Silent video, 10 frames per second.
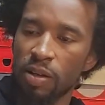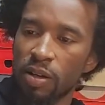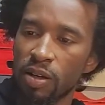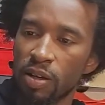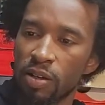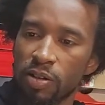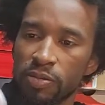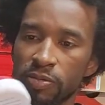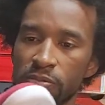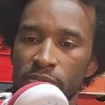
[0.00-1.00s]
Ah,
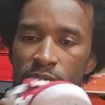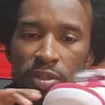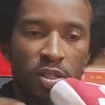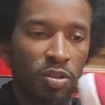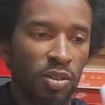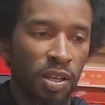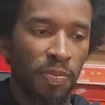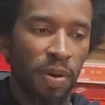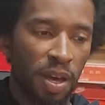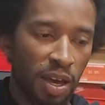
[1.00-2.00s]
these are what
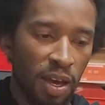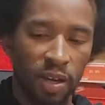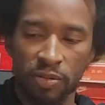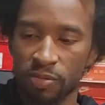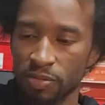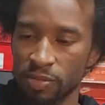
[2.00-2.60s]
they're bad.